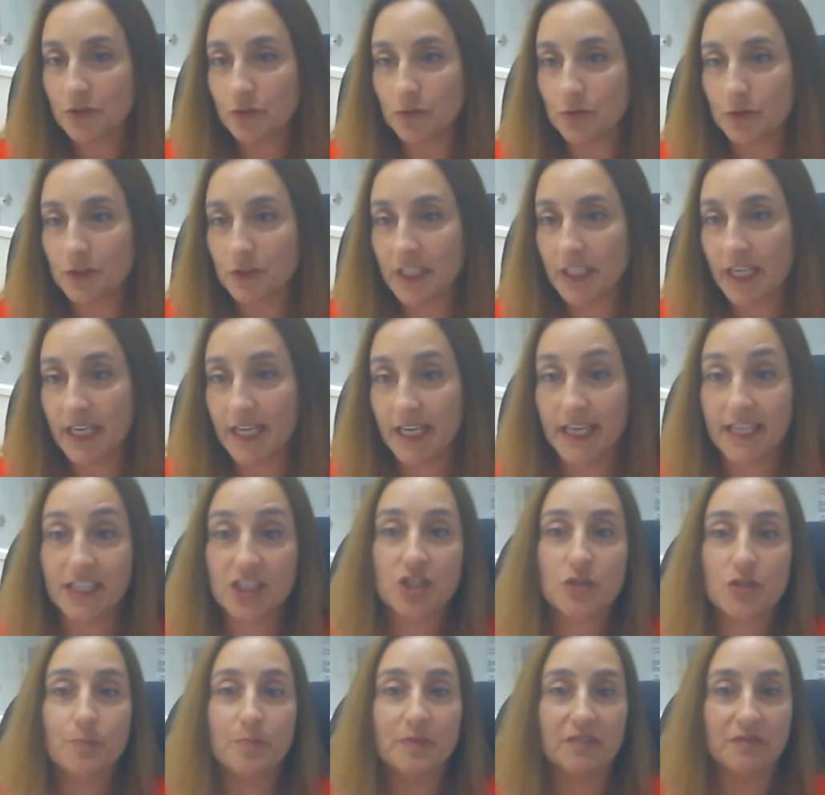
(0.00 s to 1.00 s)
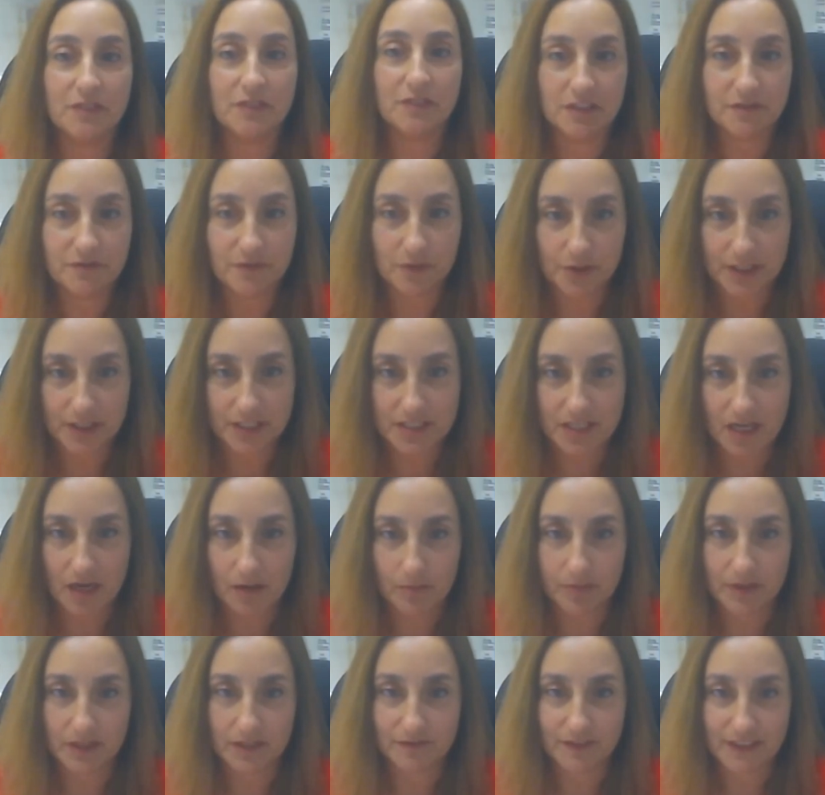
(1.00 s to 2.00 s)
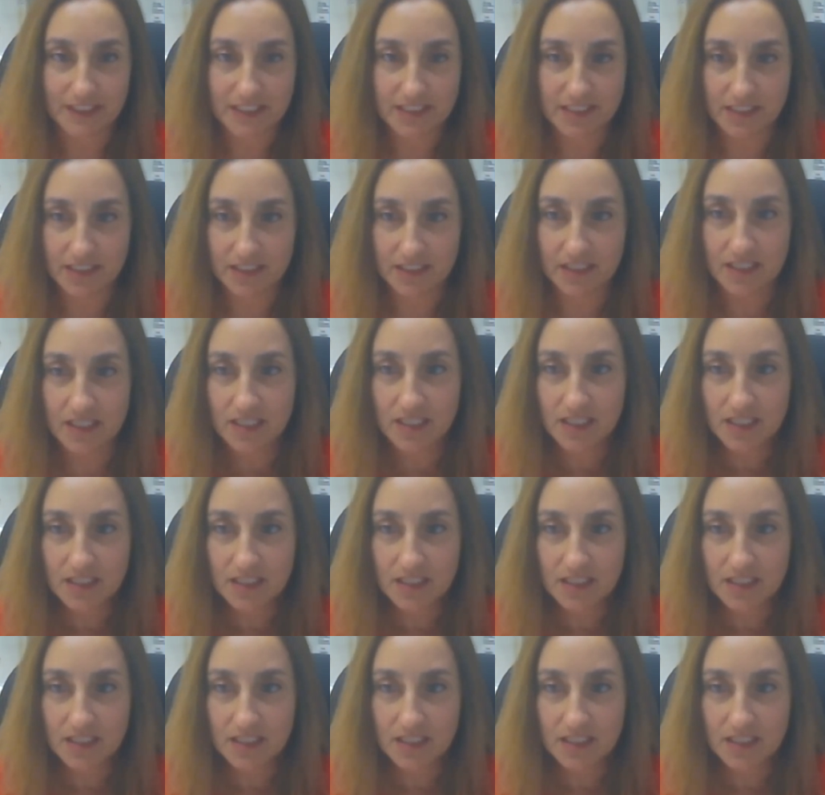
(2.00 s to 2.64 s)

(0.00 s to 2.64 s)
to the HPV, for example, vaccine,